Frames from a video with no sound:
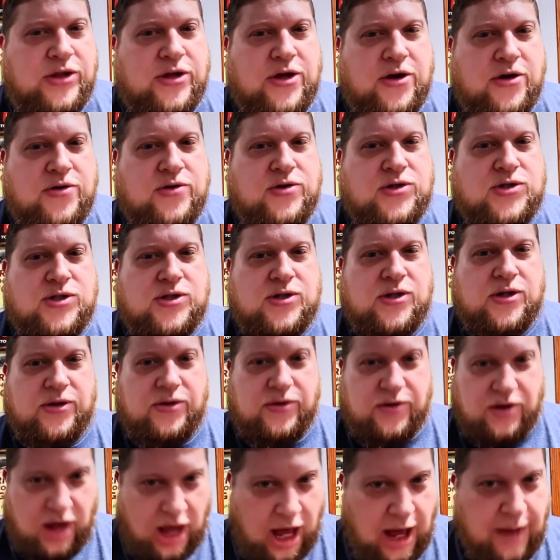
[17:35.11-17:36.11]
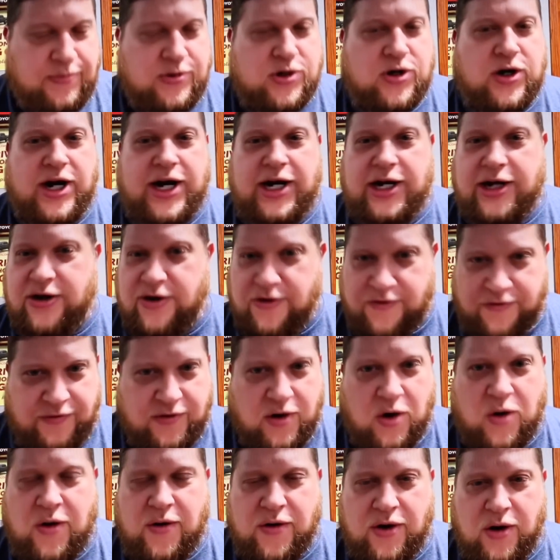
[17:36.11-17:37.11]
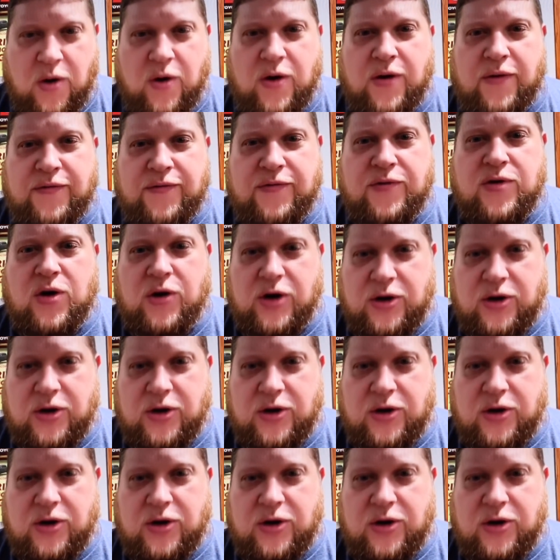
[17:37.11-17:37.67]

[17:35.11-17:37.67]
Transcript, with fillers: those upgraded or, or, or,